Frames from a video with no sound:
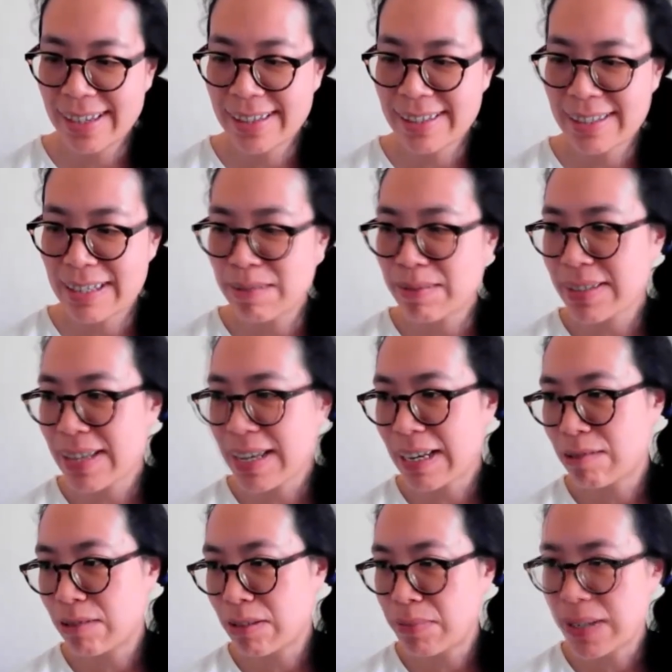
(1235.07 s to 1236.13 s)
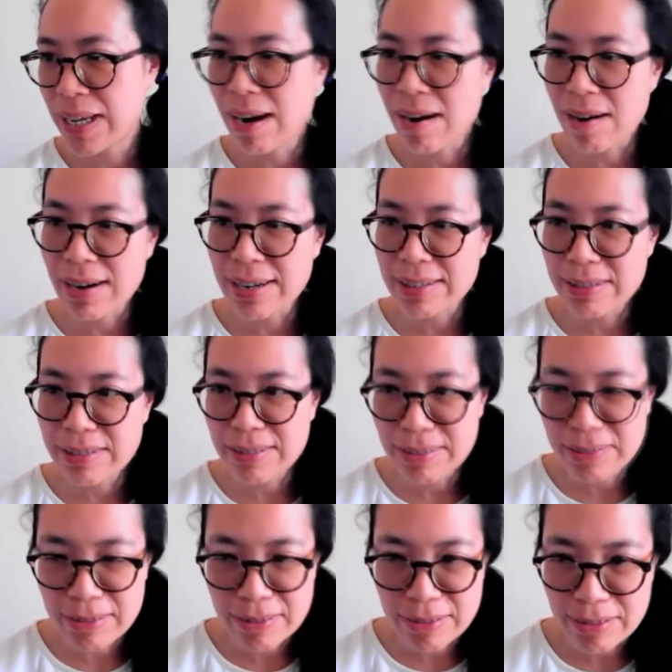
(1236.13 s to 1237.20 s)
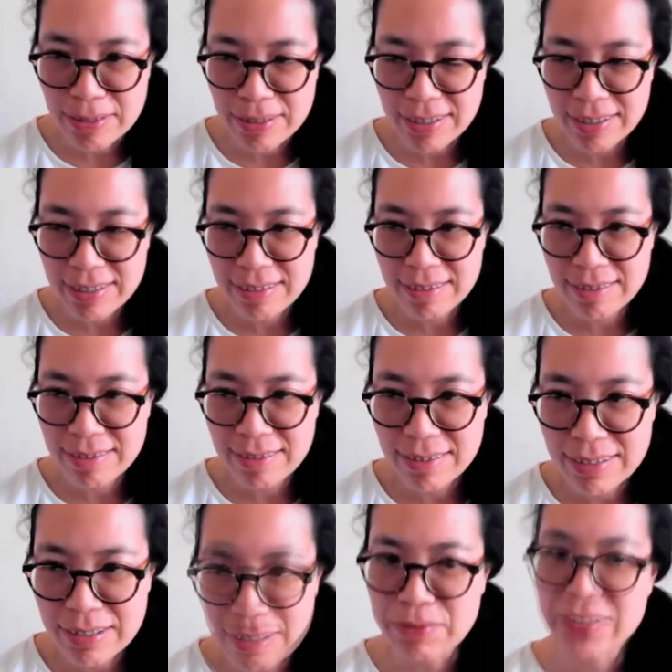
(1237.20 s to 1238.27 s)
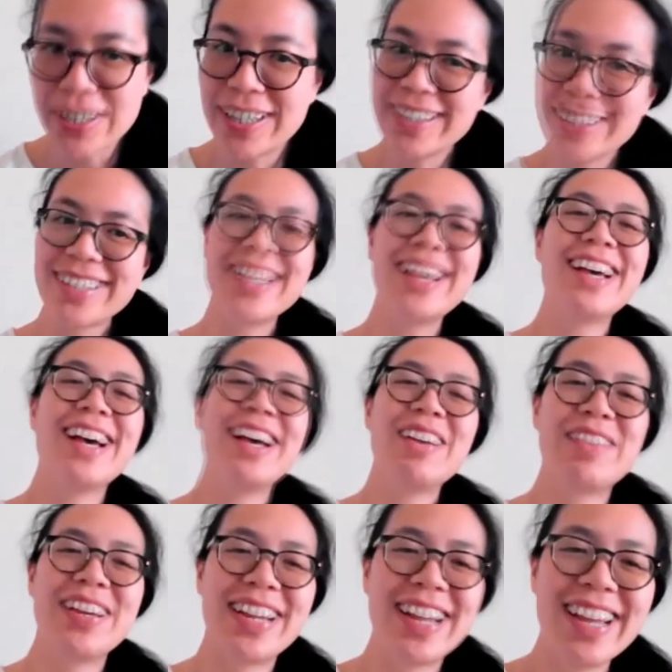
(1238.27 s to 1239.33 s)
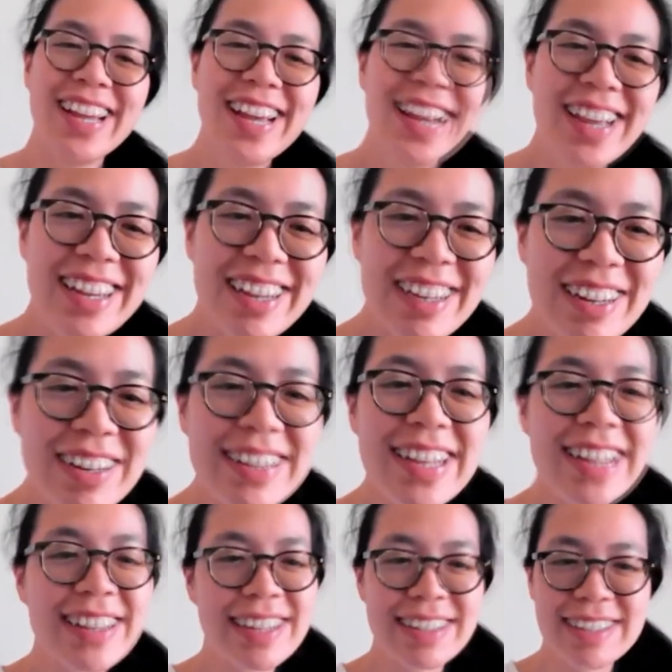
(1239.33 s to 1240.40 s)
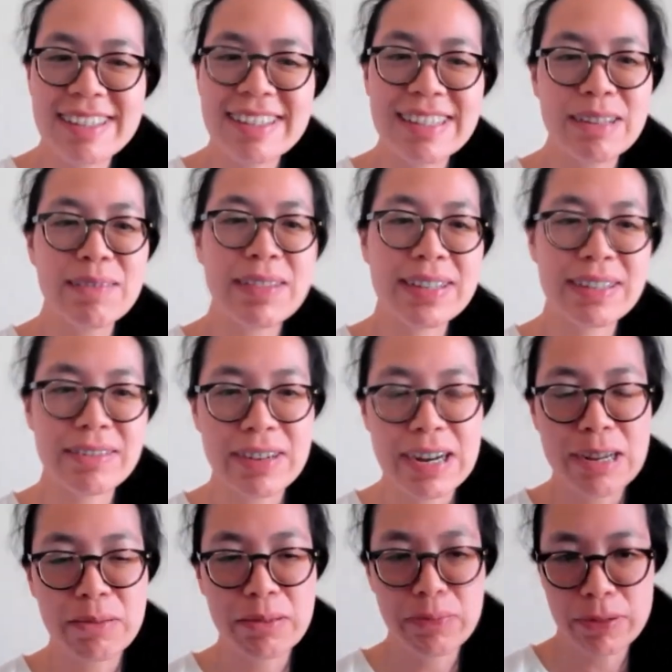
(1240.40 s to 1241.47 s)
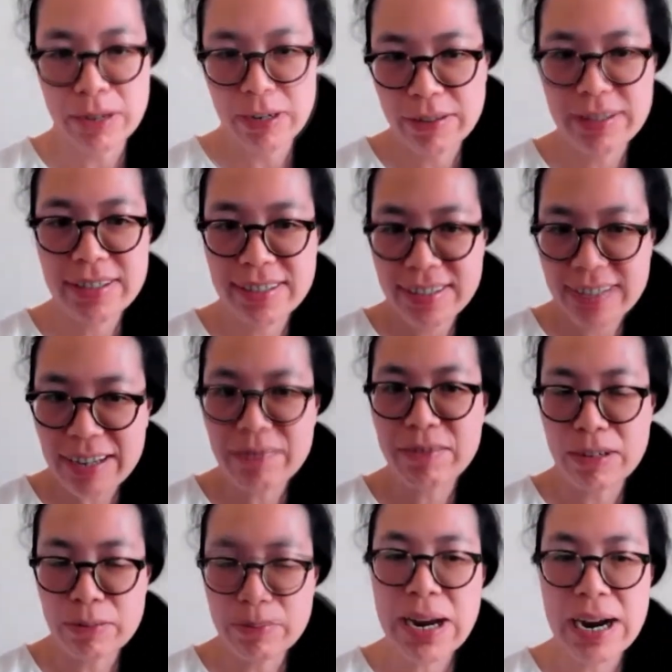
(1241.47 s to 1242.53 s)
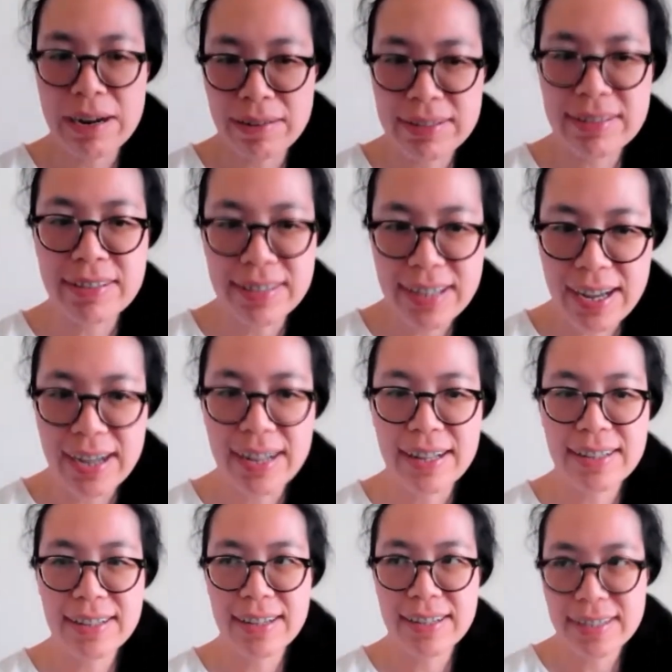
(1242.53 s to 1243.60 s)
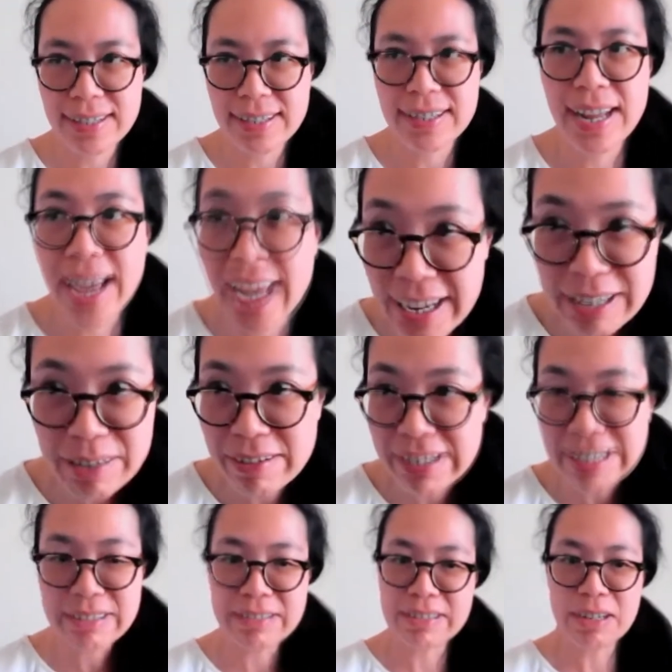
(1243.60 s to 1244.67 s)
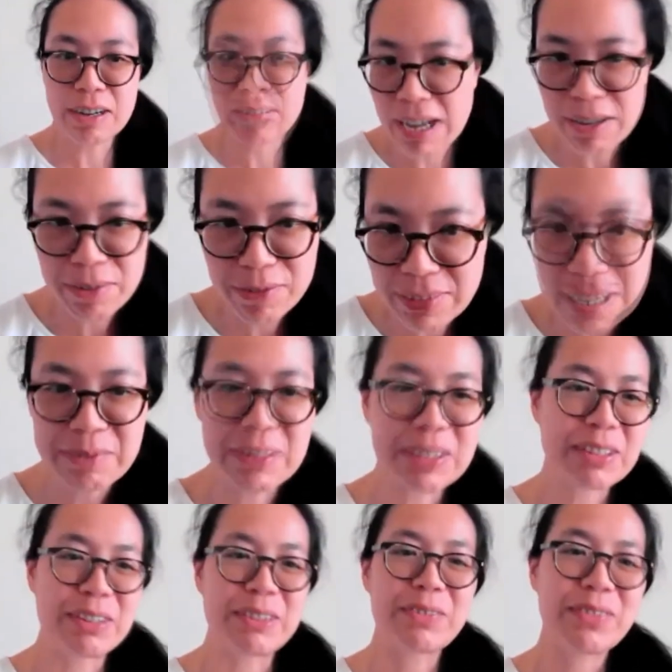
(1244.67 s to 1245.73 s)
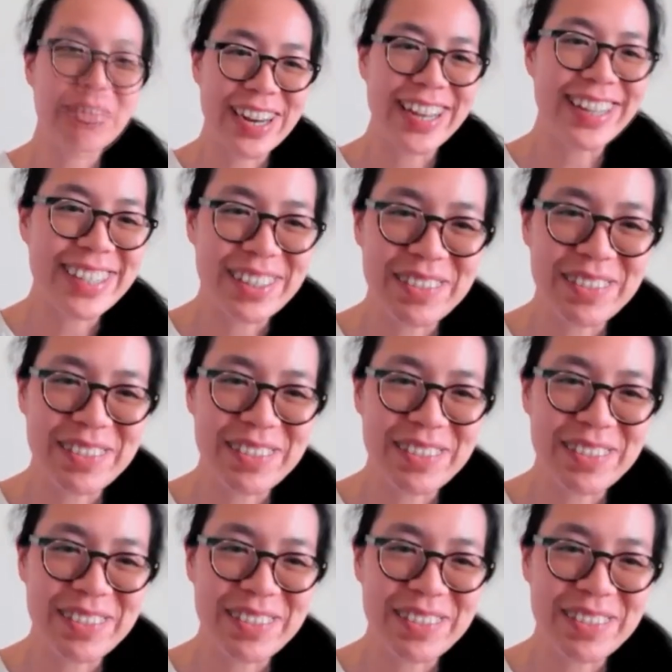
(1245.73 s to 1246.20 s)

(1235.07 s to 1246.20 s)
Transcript: It seems like it would be hard to convince. You know, that doesn't seem like a right approach. Like for a parent to tell a teen, "Hey, you need to go have fun with your friends."